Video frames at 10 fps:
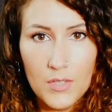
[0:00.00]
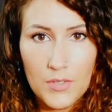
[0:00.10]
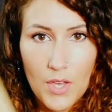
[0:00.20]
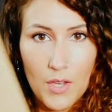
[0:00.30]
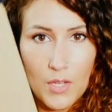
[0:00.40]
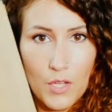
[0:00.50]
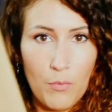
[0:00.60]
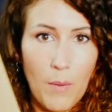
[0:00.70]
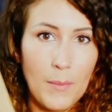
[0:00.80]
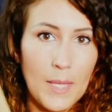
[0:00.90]
So
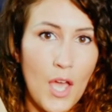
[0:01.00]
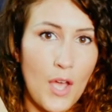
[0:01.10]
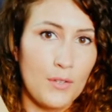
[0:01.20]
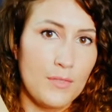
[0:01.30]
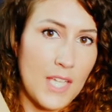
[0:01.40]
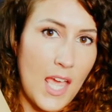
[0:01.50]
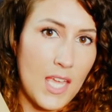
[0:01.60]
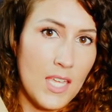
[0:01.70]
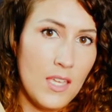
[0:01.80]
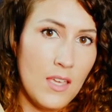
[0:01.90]
you've probably heard of
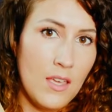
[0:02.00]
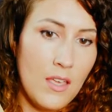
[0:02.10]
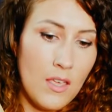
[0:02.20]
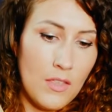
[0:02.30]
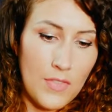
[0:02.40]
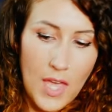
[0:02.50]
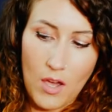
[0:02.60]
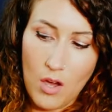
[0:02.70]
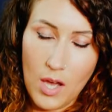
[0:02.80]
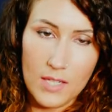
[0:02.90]
Daye. They
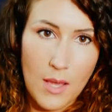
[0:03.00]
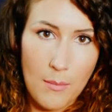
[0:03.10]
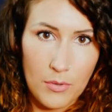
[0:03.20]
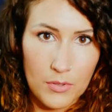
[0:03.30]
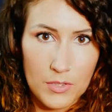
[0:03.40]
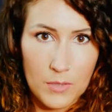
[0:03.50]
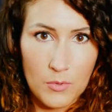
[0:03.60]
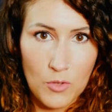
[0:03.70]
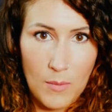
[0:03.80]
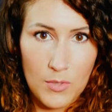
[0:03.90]
are a Tampon
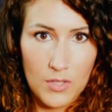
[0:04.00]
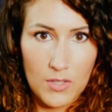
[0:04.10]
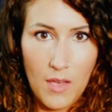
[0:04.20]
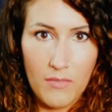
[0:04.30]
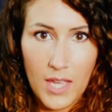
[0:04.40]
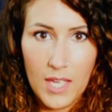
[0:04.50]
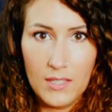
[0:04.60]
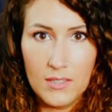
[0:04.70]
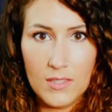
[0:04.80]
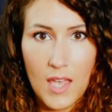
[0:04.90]
subscription
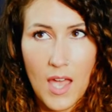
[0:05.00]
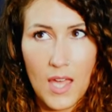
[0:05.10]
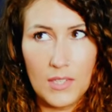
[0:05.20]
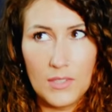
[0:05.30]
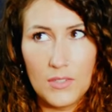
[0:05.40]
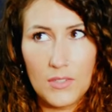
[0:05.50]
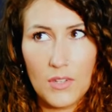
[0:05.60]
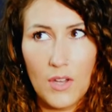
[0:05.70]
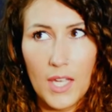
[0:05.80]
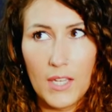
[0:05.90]
service, and
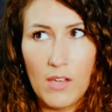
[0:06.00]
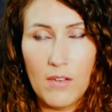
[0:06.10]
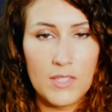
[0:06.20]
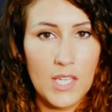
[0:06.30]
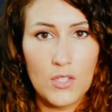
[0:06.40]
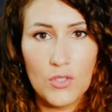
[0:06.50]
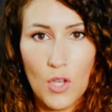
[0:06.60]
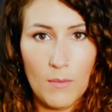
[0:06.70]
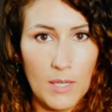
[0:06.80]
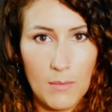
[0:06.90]
I have seen
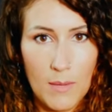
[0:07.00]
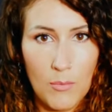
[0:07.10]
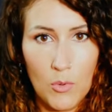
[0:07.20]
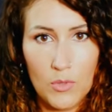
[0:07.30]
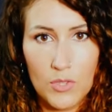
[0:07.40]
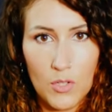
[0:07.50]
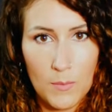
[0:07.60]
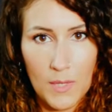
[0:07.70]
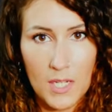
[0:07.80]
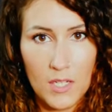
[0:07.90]
so many people on
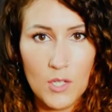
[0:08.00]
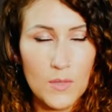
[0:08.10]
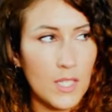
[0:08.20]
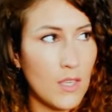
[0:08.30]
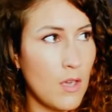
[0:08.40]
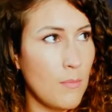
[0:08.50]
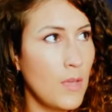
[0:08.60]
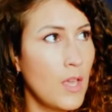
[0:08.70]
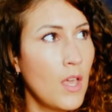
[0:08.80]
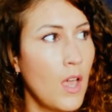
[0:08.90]
social media using them,